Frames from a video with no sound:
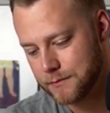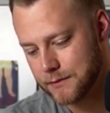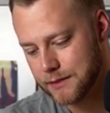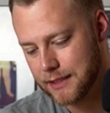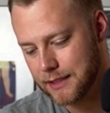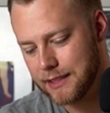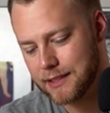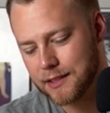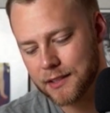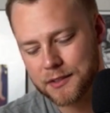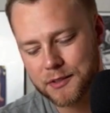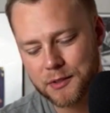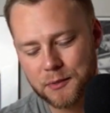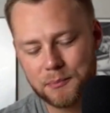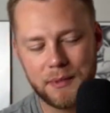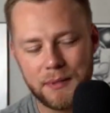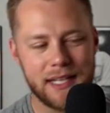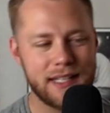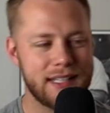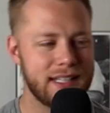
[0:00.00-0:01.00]
He's also
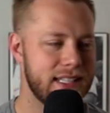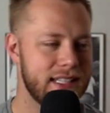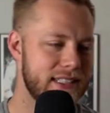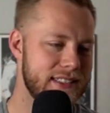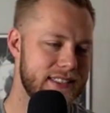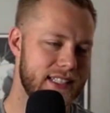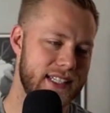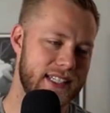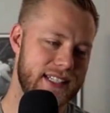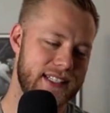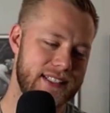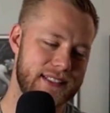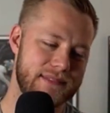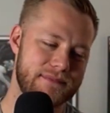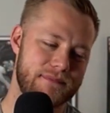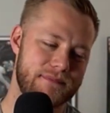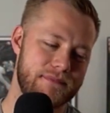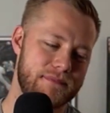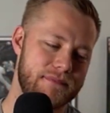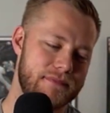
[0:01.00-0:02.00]
making like
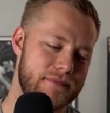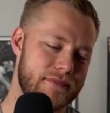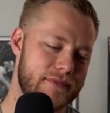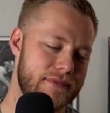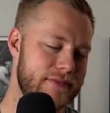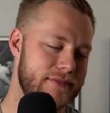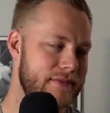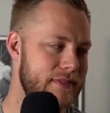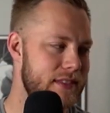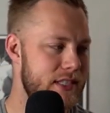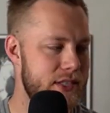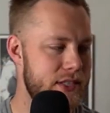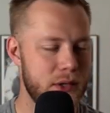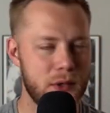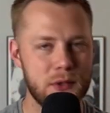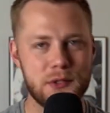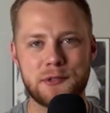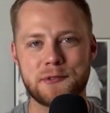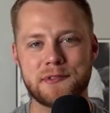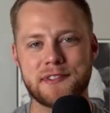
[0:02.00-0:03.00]
social